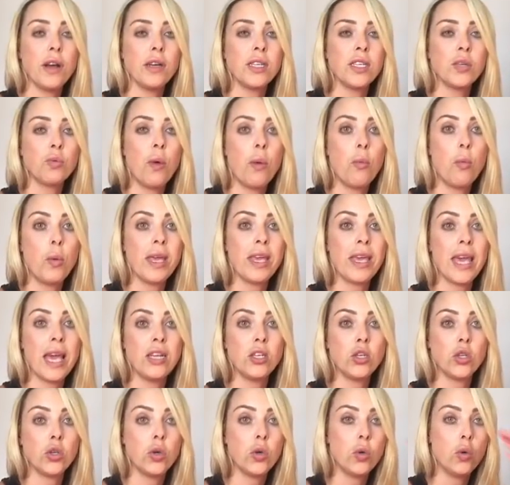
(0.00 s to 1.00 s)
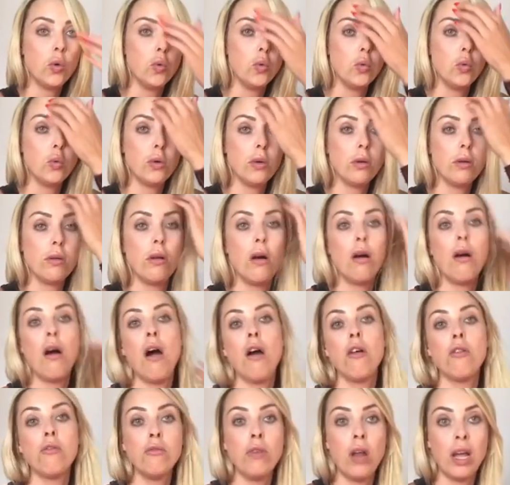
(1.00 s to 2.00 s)
us, when we get taught
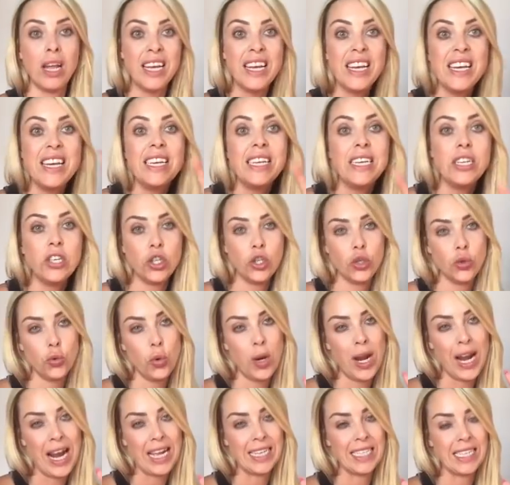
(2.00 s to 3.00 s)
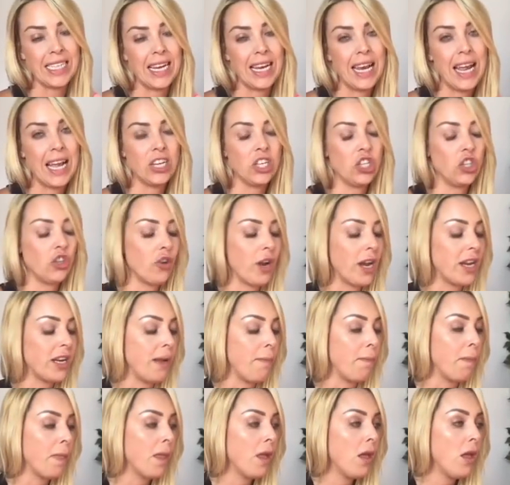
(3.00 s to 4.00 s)
our initial classic lash
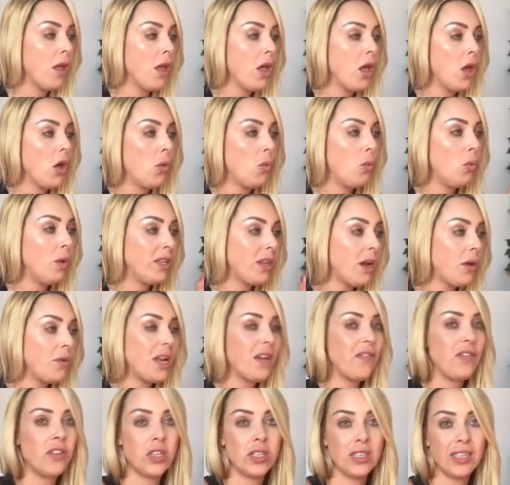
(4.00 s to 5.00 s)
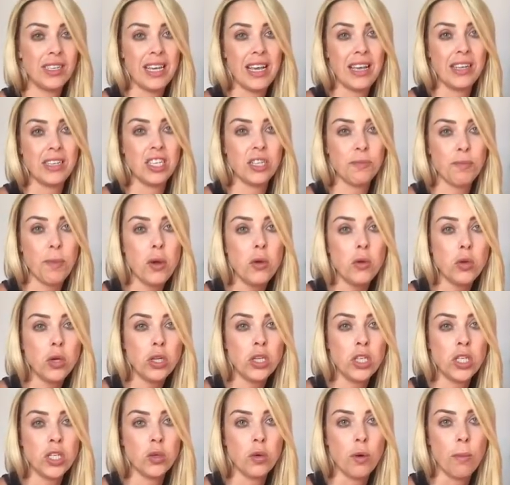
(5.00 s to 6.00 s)
training, we don't ever get
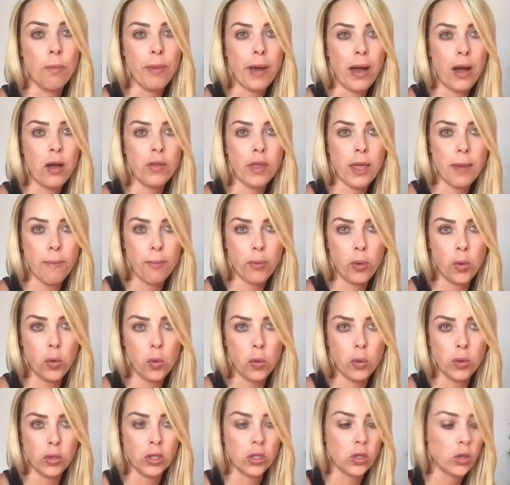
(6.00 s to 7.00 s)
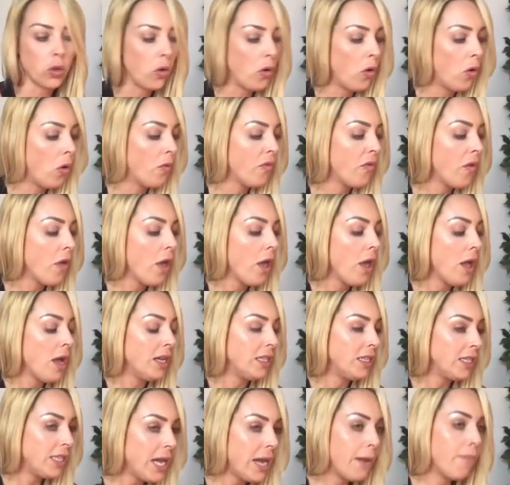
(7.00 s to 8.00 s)
spoken to about the importance of
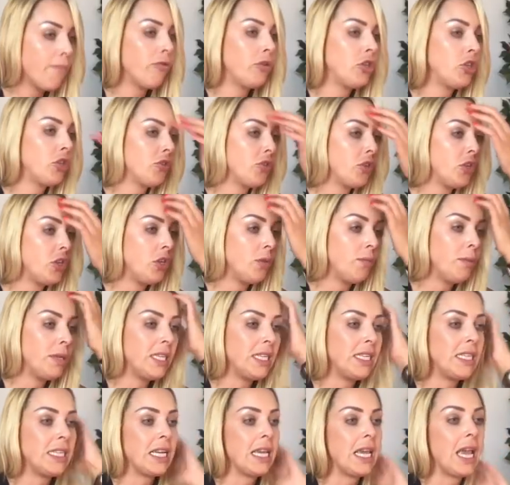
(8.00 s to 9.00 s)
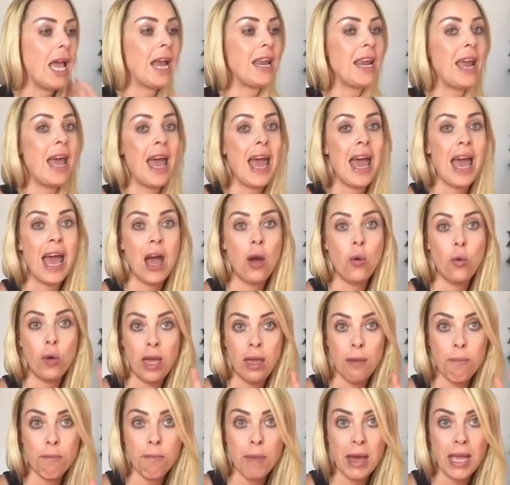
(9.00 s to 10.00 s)
temperature and humidity and how
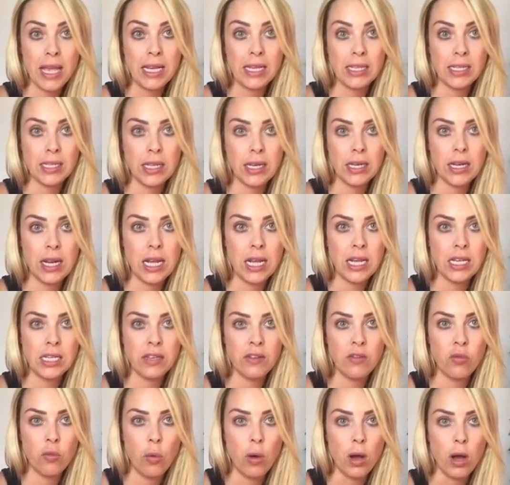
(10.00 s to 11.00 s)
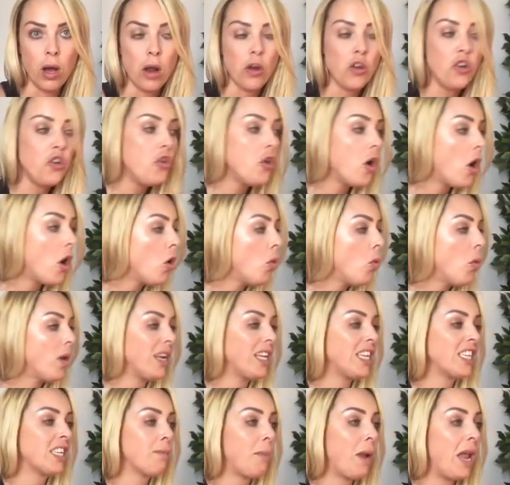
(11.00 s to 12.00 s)
it makes the adhesive work. No one
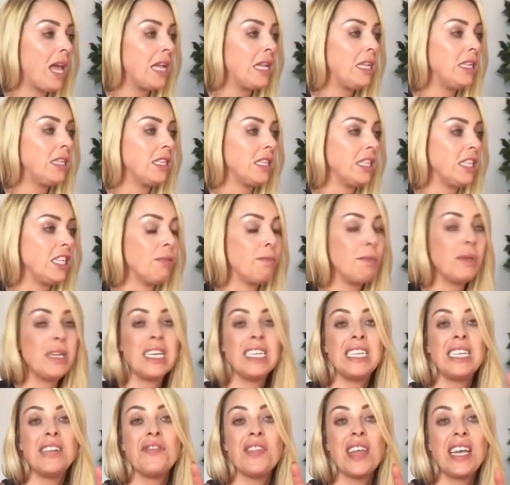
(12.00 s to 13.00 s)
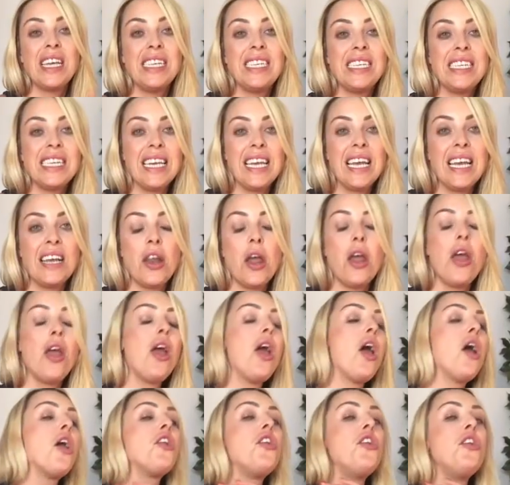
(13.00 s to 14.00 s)
explains this, because if they did,
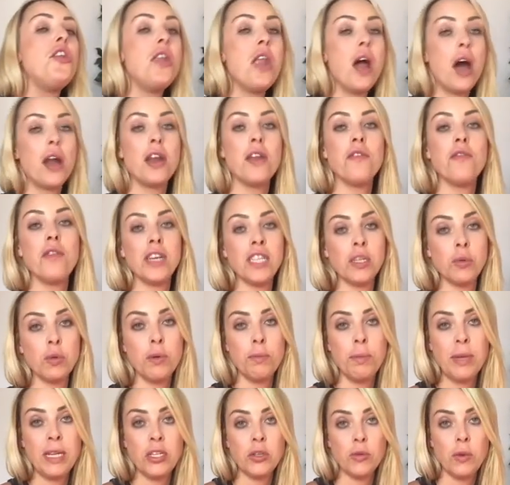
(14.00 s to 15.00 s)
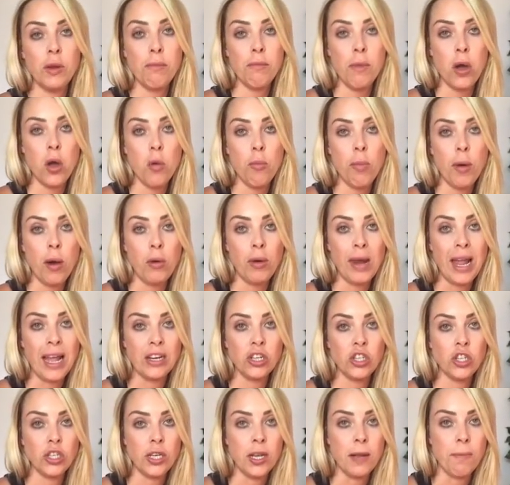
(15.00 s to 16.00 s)
none of us would be doing mobile
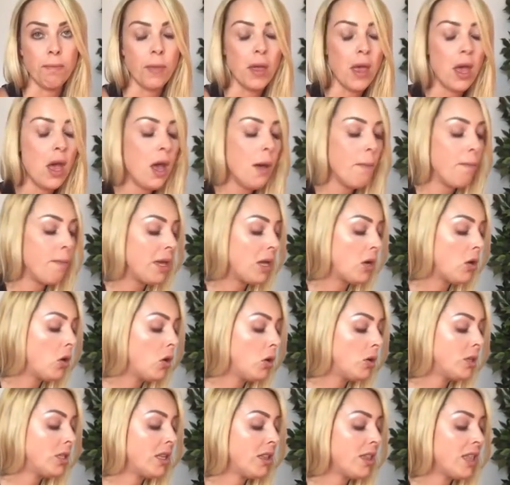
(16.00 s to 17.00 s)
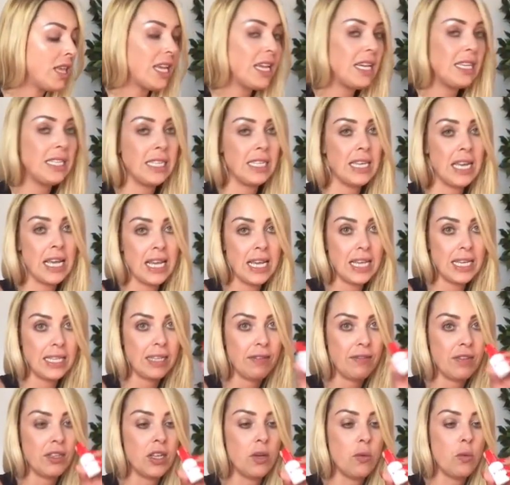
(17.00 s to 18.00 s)
lashing, because these
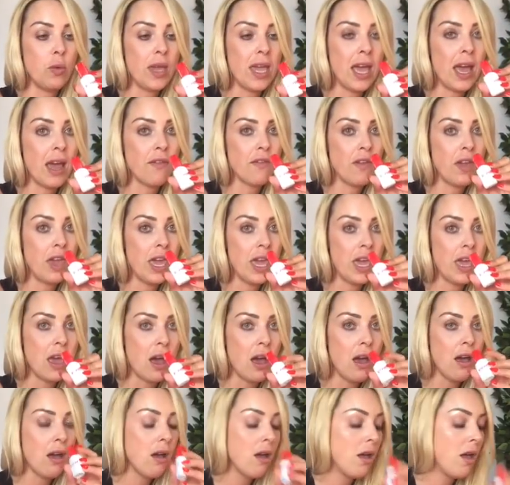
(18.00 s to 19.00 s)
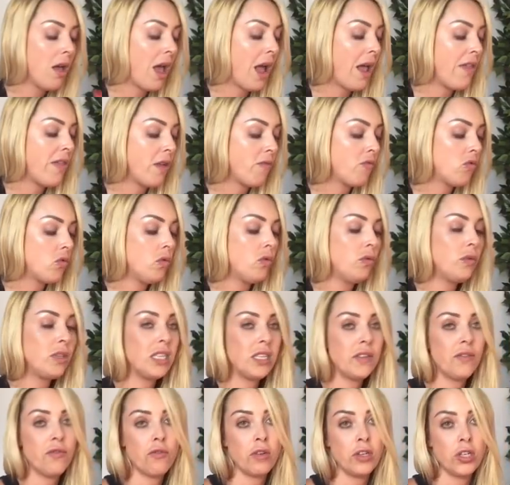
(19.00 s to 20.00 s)
adhesives that we have here, and they're all
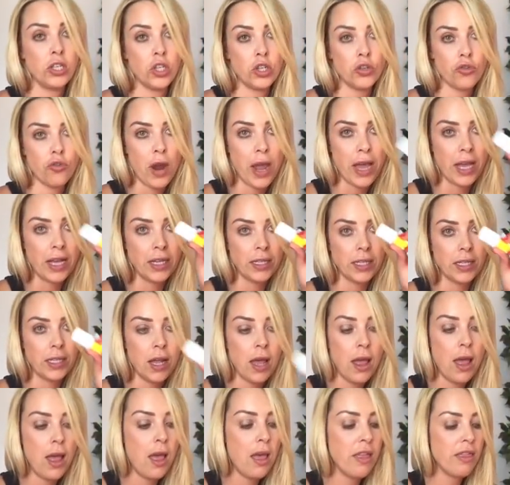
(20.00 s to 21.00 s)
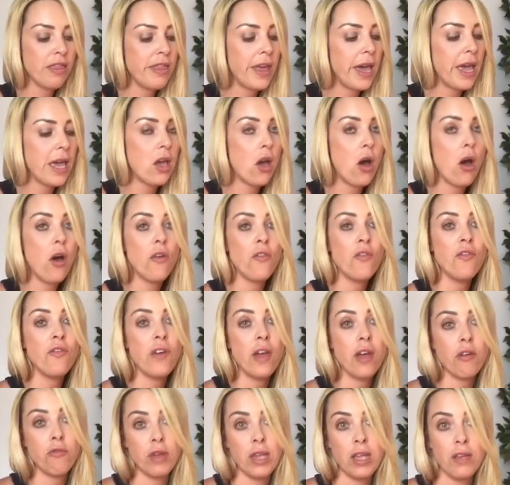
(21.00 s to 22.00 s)
different strengths, they are
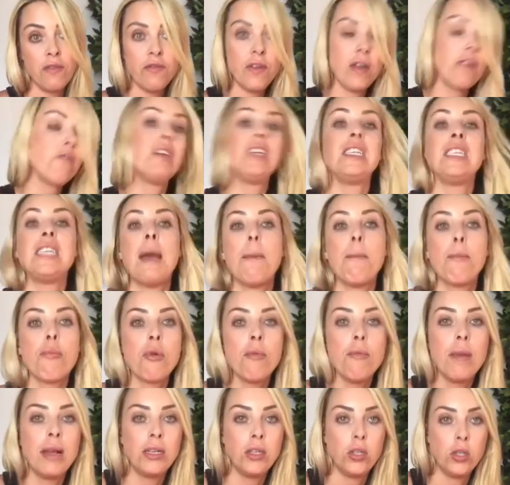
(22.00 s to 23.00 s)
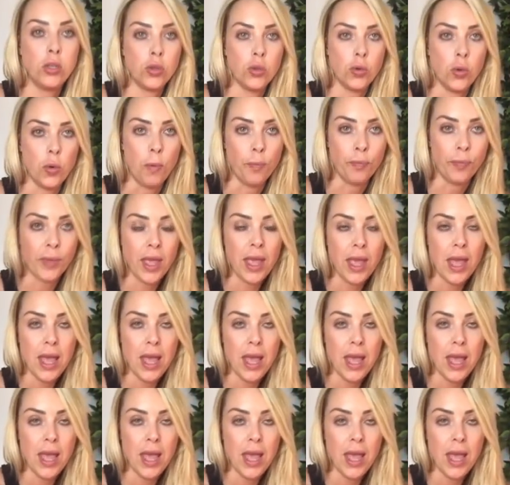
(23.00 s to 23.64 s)
very, very temperamental.